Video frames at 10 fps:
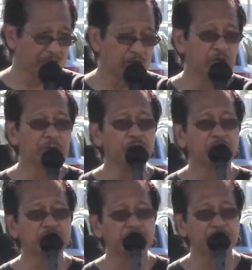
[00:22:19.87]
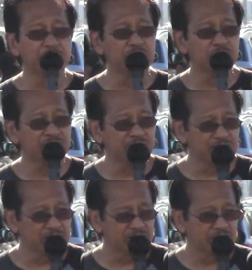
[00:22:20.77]
You have to accept that you're a
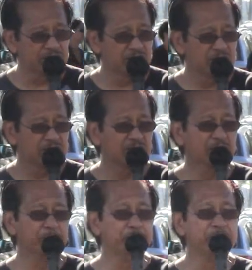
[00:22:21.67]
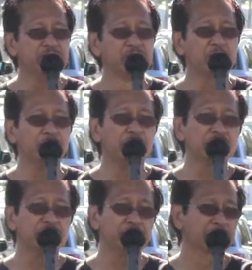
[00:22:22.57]
sinner. And B, you have to
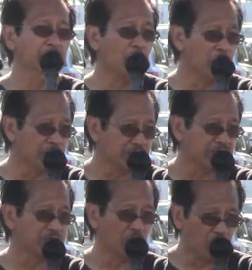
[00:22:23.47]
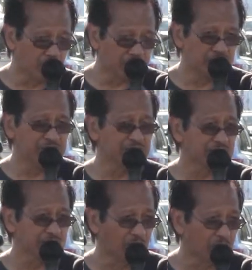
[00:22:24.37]
accept that Lord is Lord,
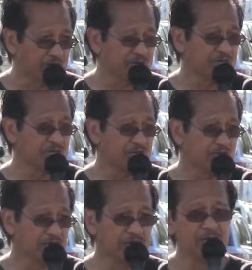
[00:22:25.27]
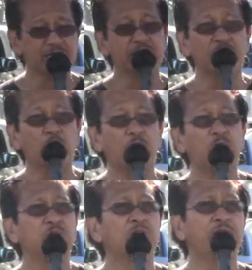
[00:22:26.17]
Jesus is Lord. And the,
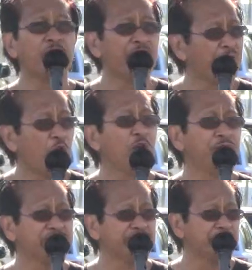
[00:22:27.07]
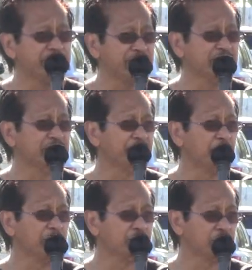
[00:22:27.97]
all, all, all, of us have sinned and
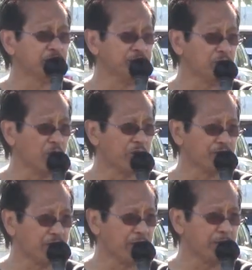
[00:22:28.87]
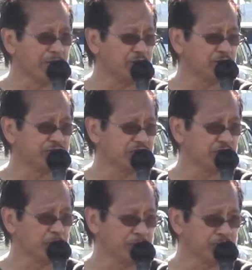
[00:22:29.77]
fallen short of the glory of God, Matthew
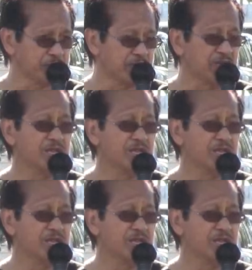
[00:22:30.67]
6:23.